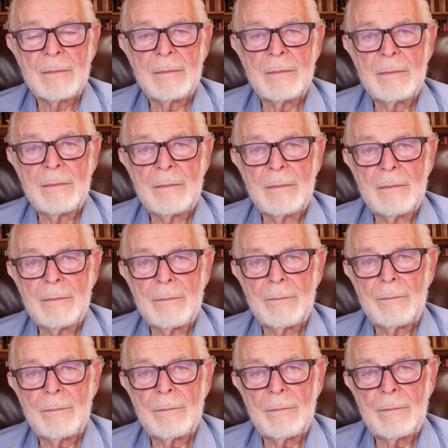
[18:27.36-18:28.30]

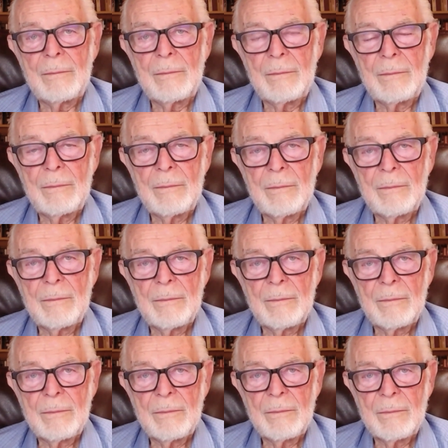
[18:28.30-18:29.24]

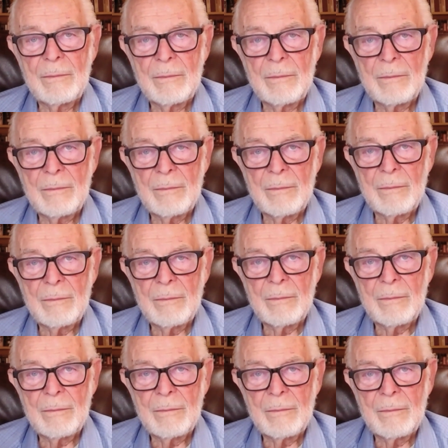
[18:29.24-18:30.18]

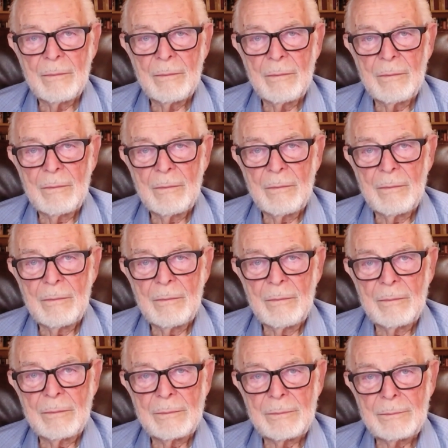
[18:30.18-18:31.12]

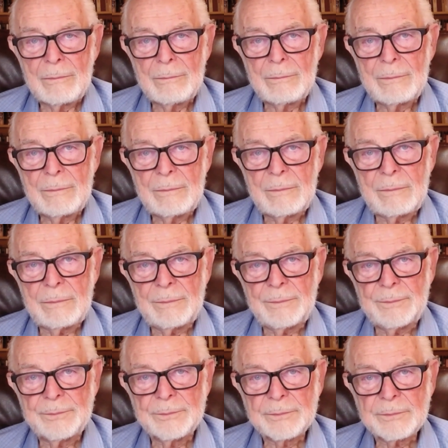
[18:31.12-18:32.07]

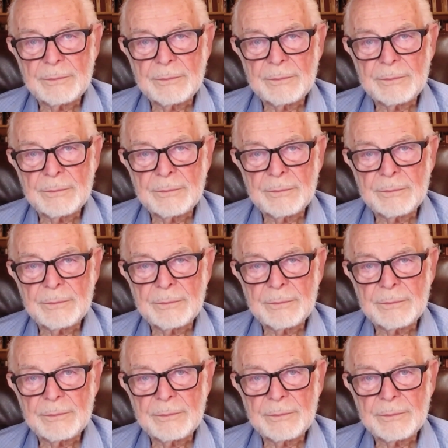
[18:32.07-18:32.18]
(silent)